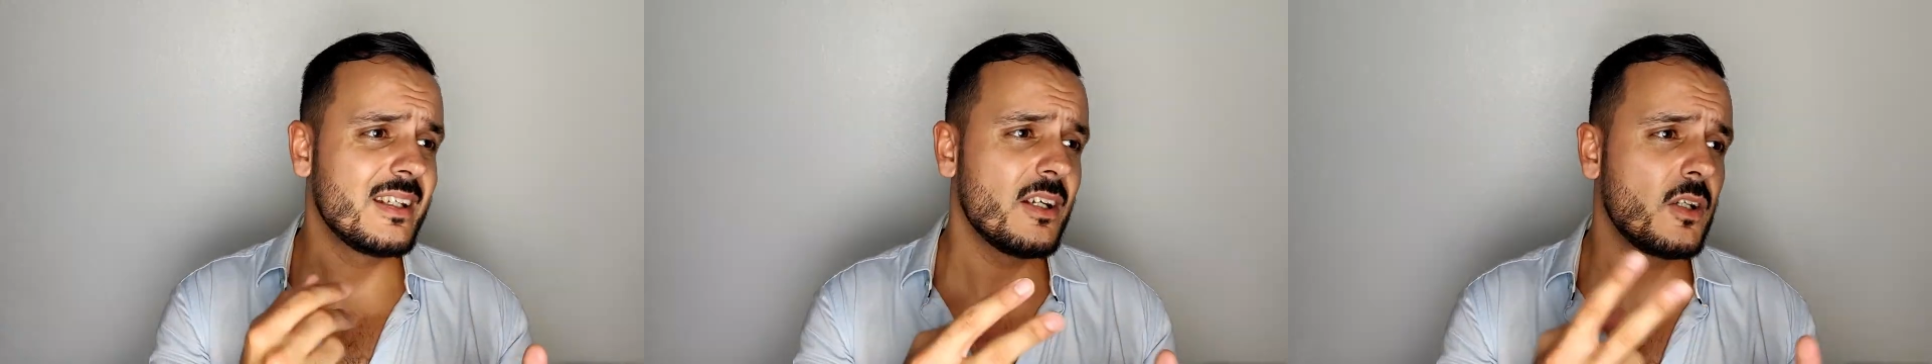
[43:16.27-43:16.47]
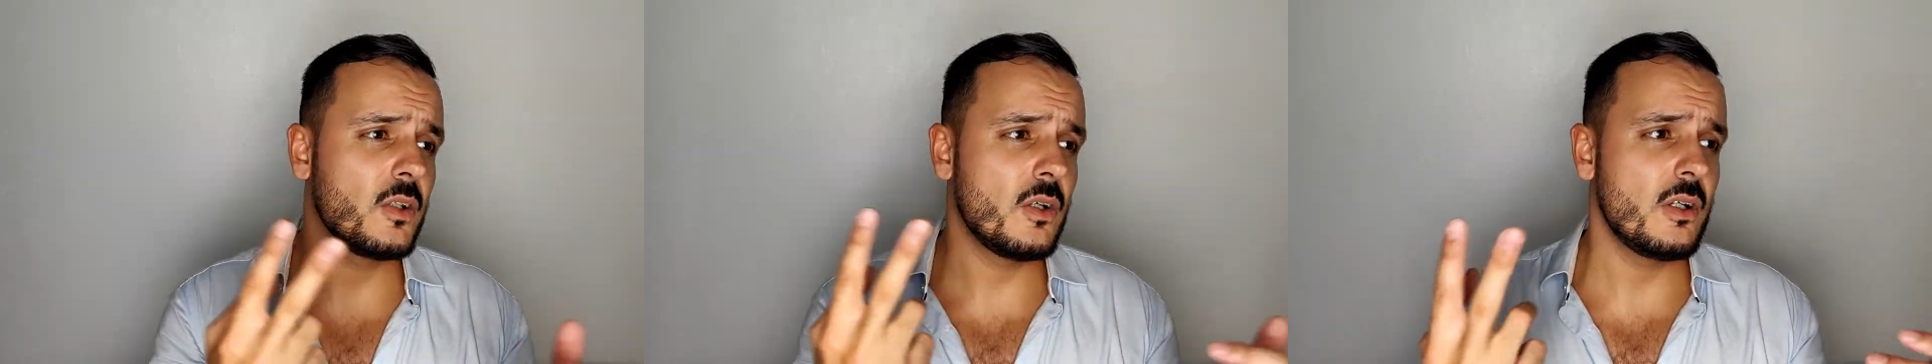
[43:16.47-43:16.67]

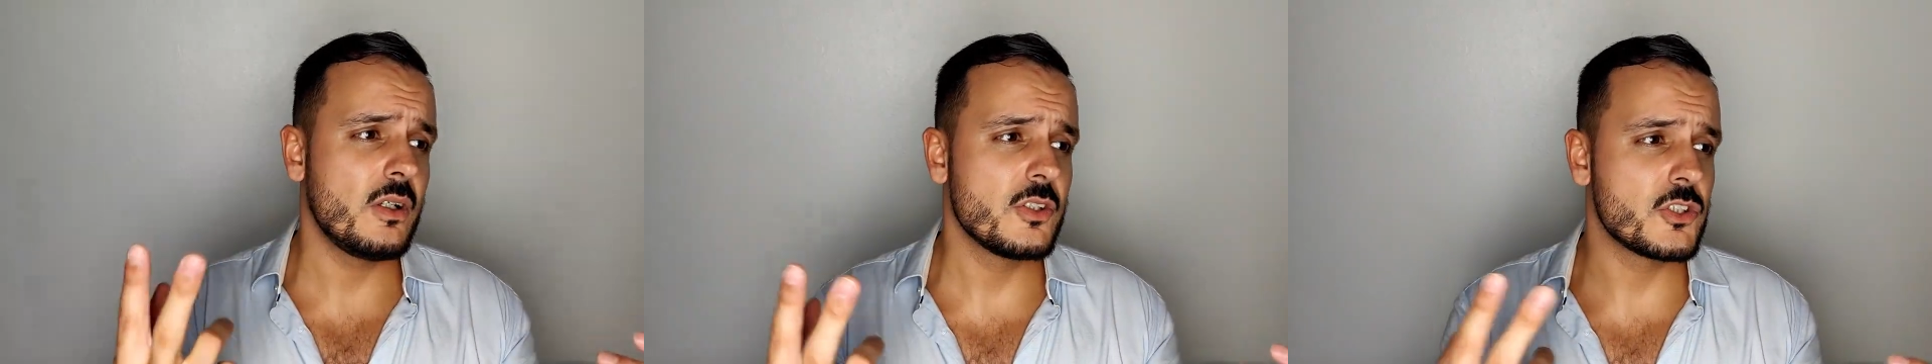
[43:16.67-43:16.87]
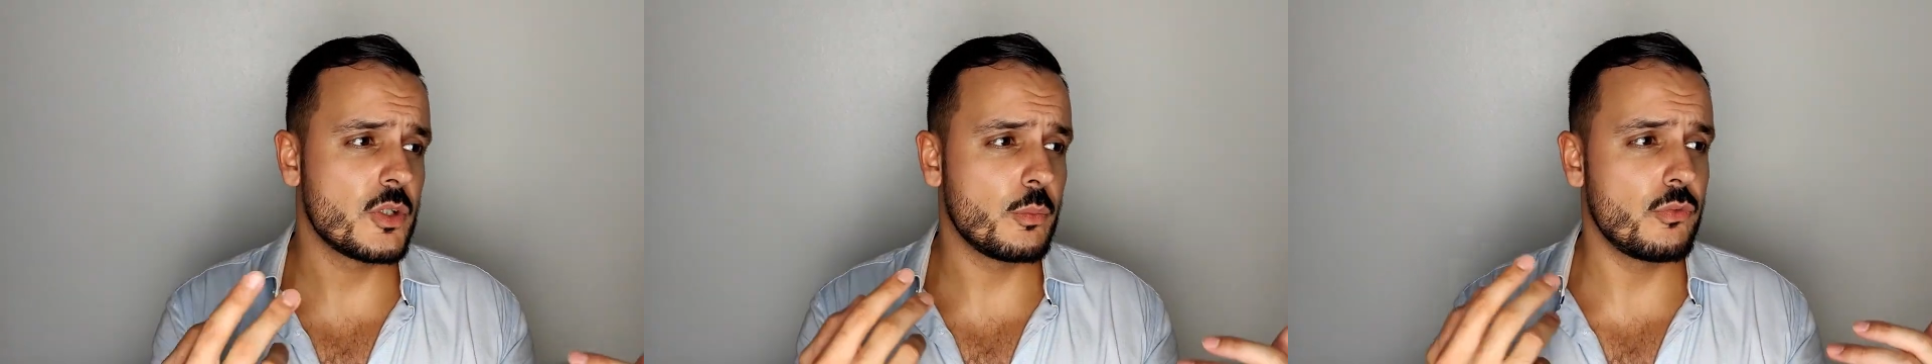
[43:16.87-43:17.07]

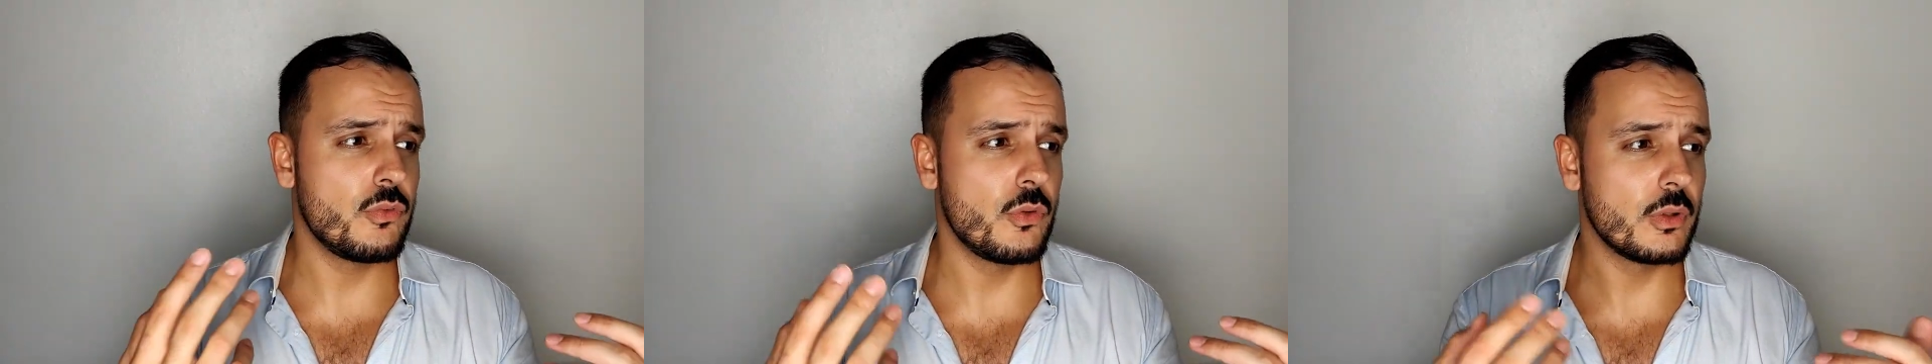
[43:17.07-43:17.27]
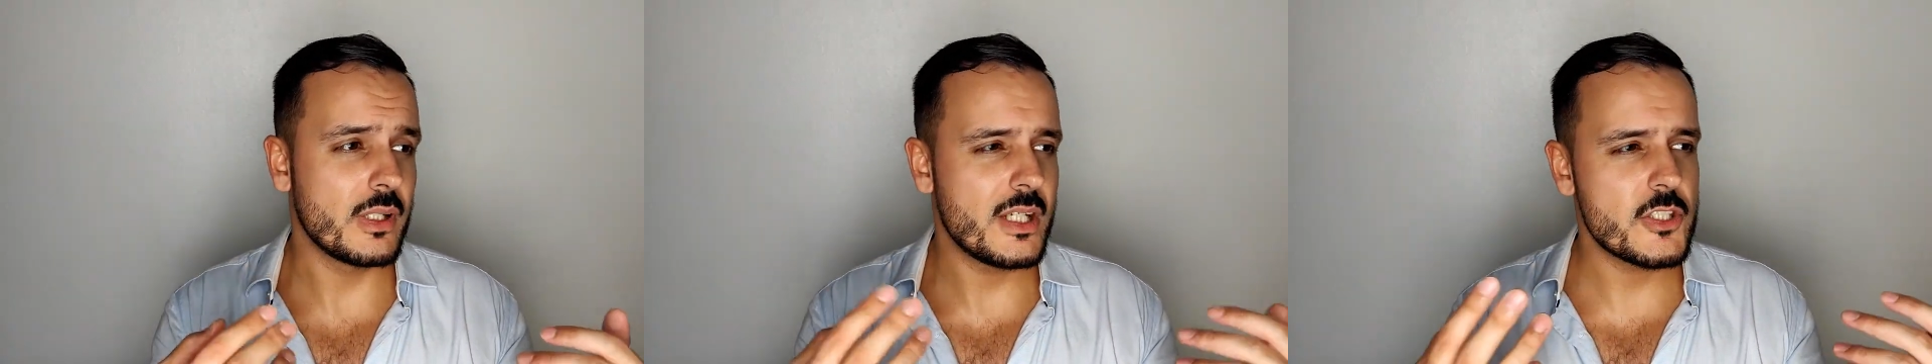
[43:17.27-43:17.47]
Guerlain, Tom
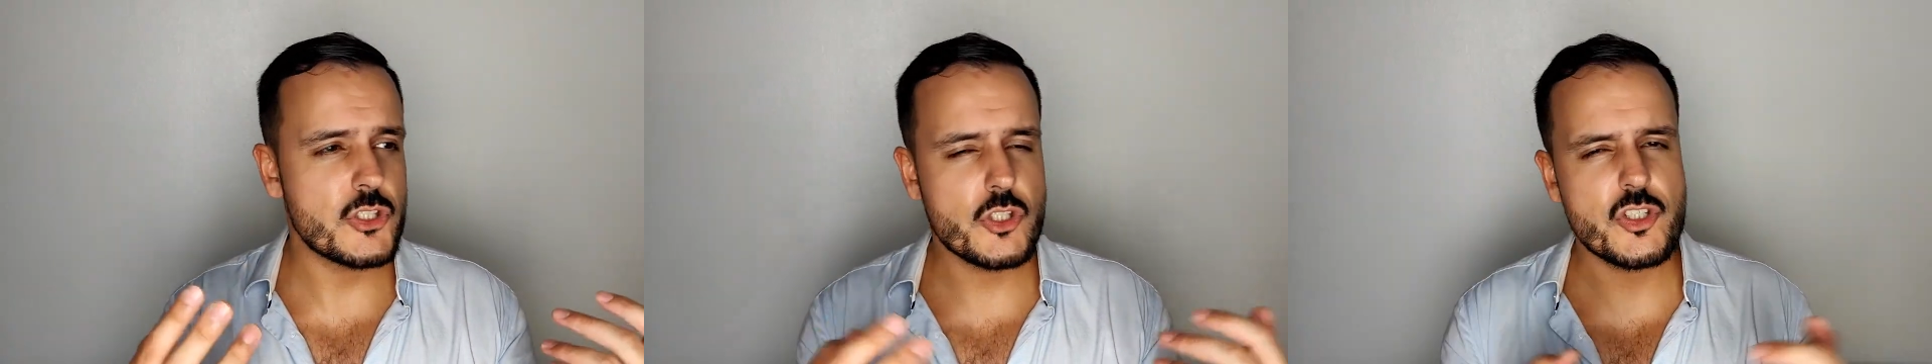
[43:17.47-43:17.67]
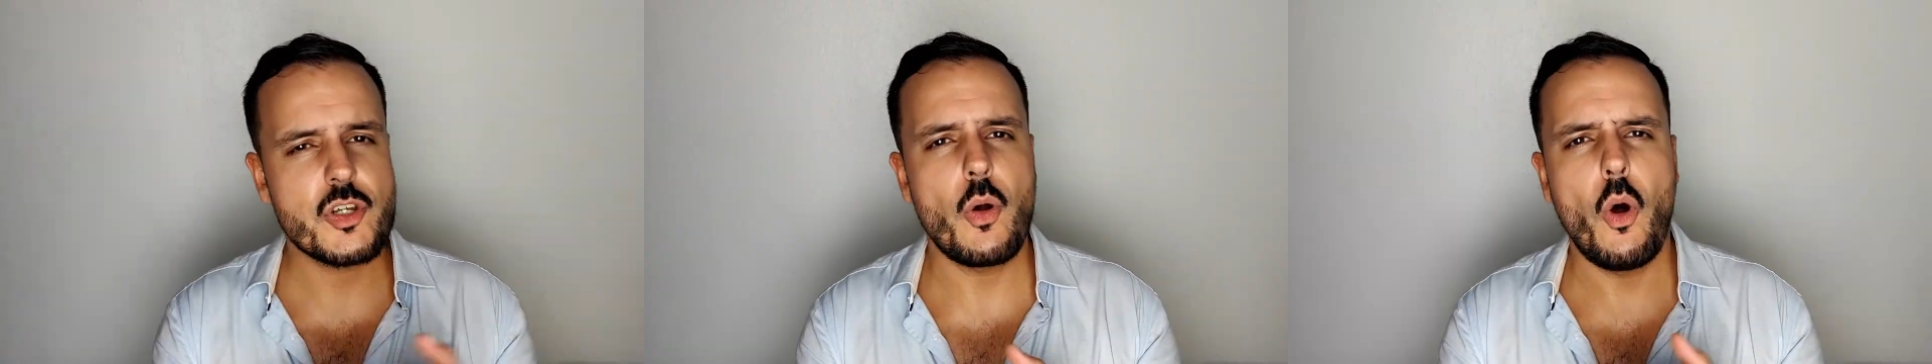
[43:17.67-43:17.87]
Ford,
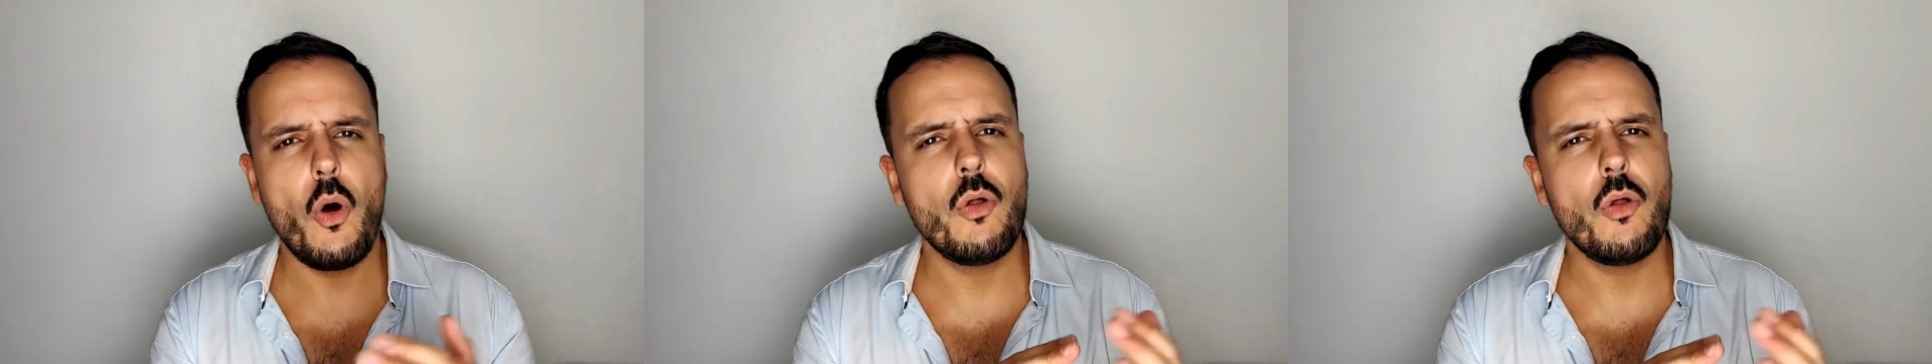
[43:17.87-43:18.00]
and Xerjoff,